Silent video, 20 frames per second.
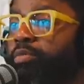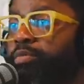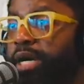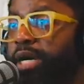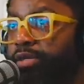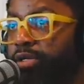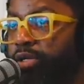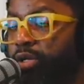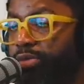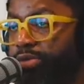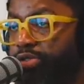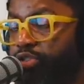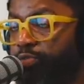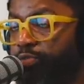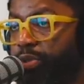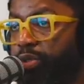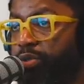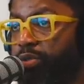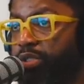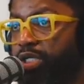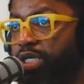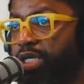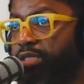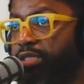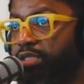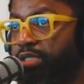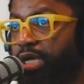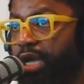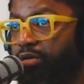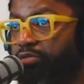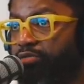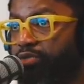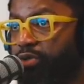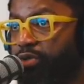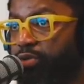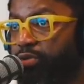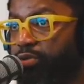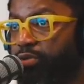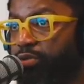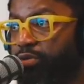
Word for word: by the Holy Spirit on the inside of you,